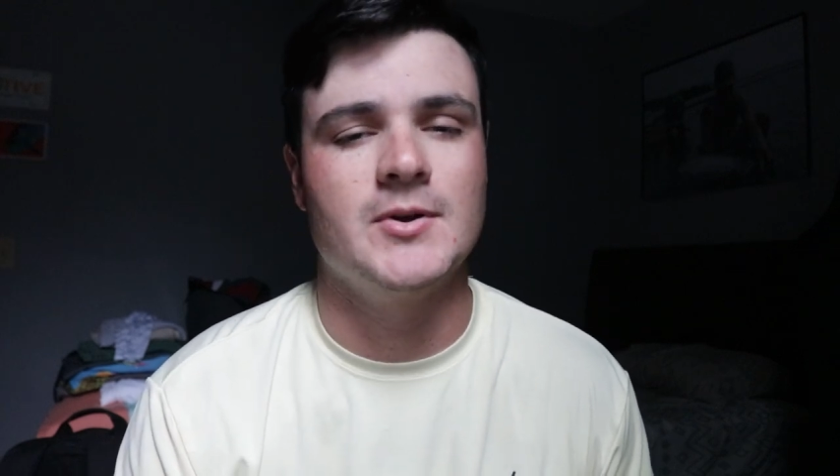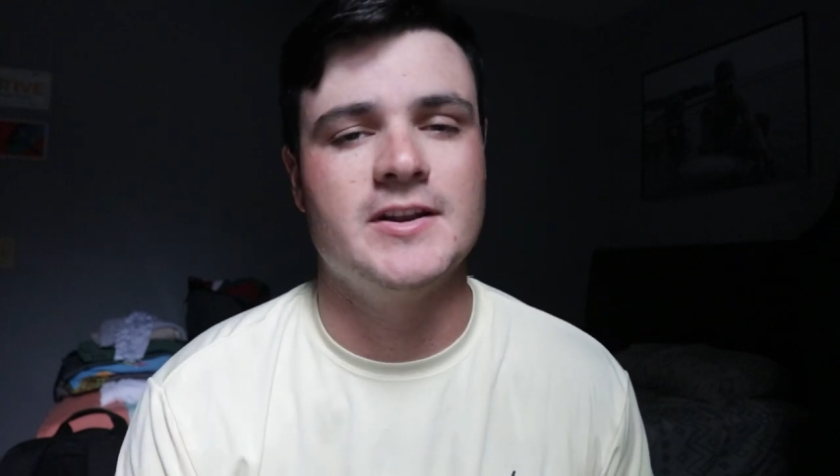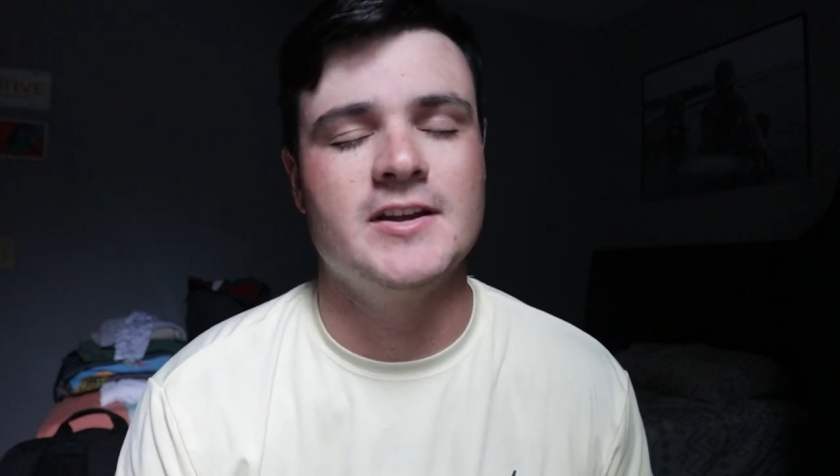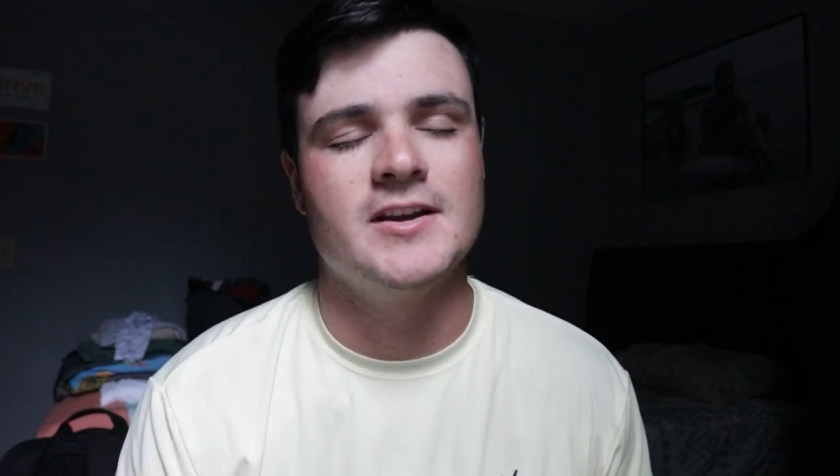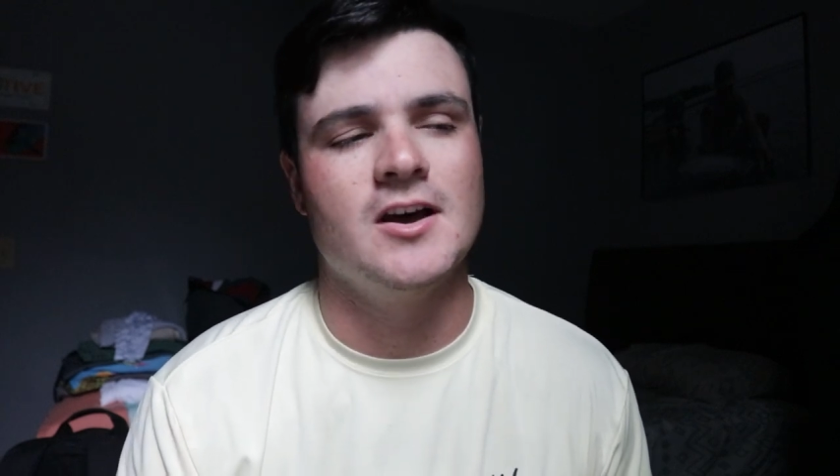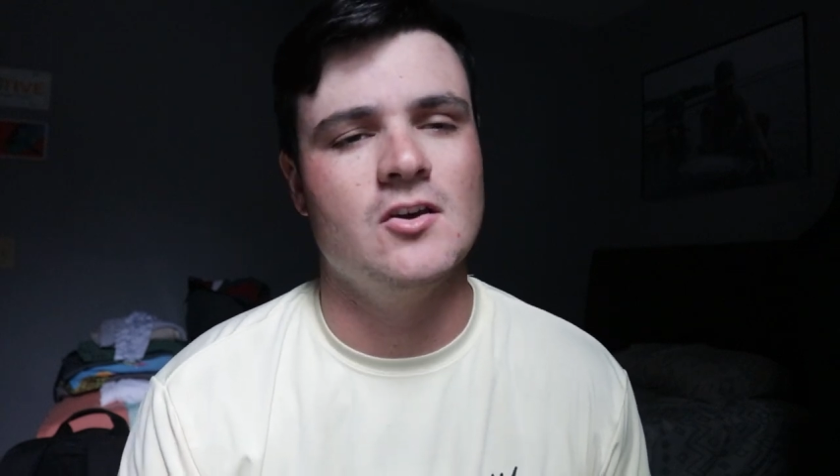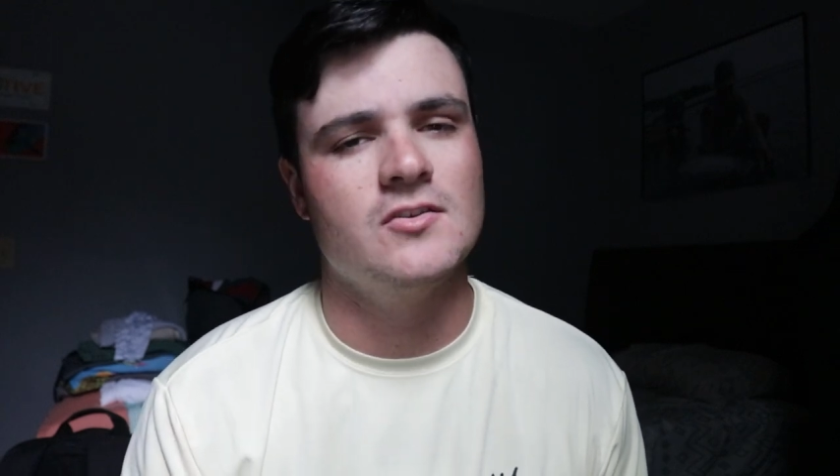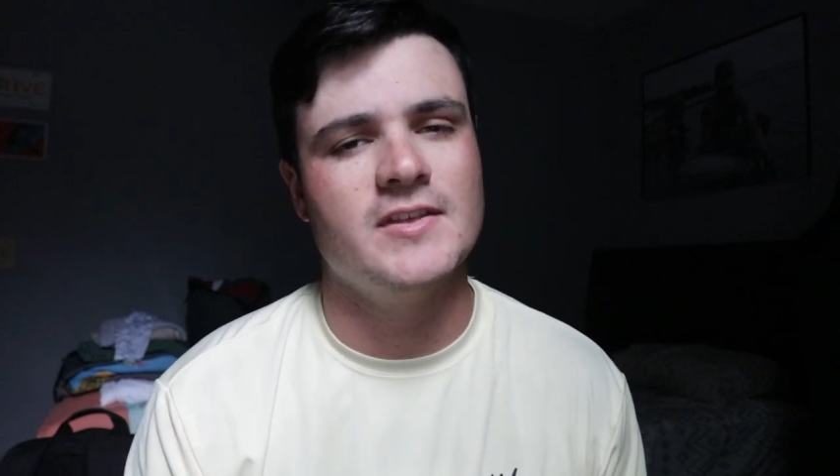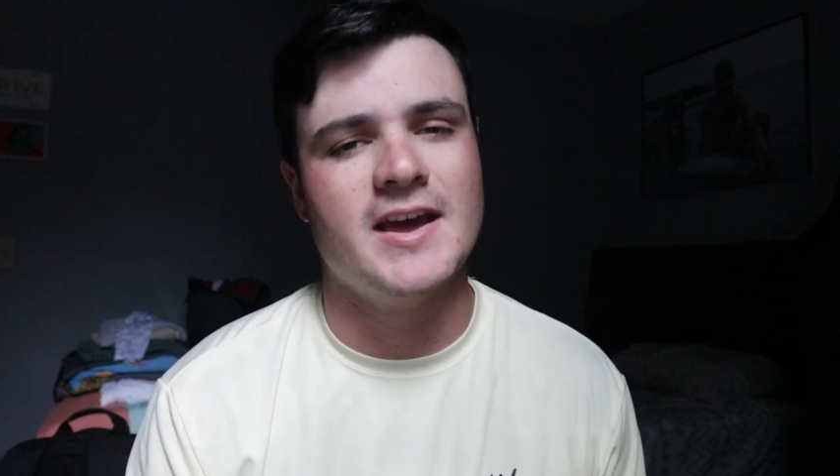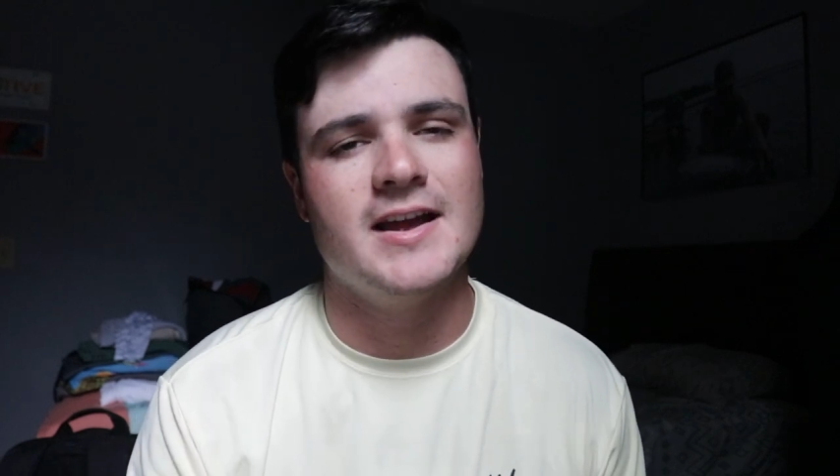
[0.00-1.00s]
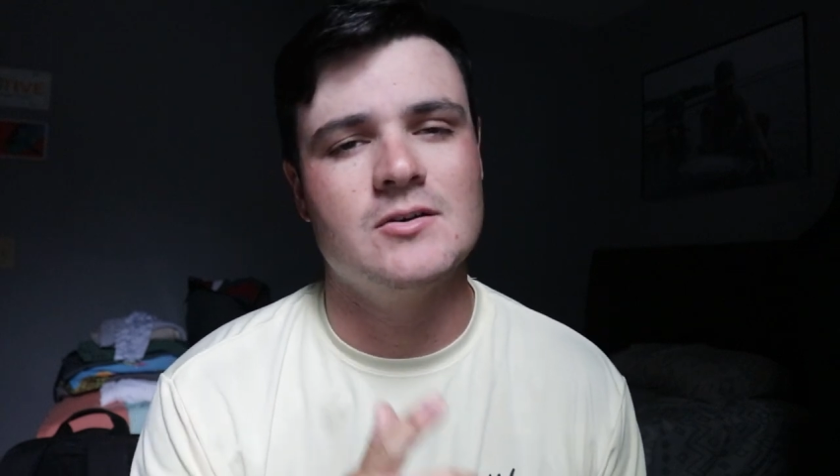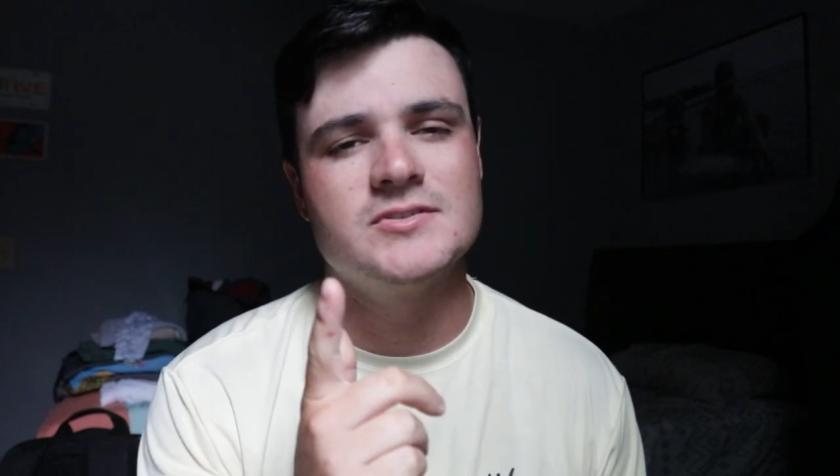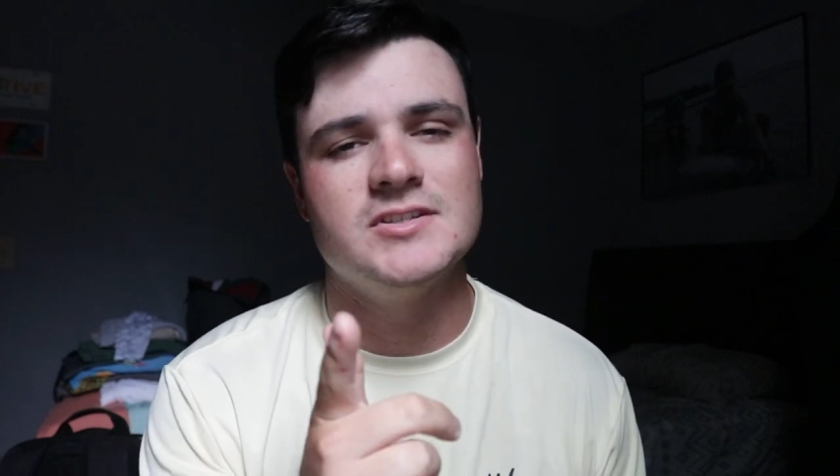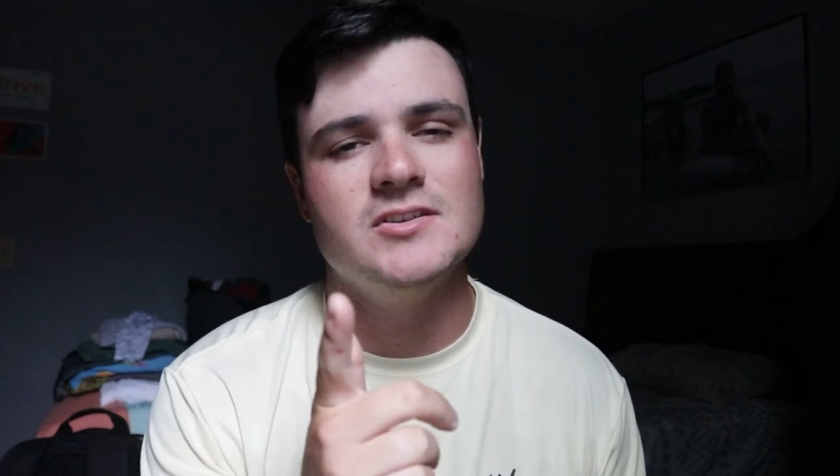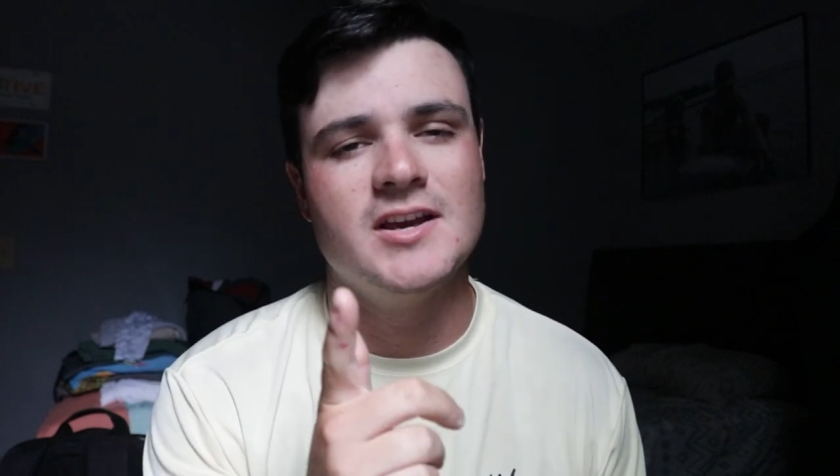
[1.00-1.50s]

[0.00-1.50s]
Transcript: But other than that, I will see you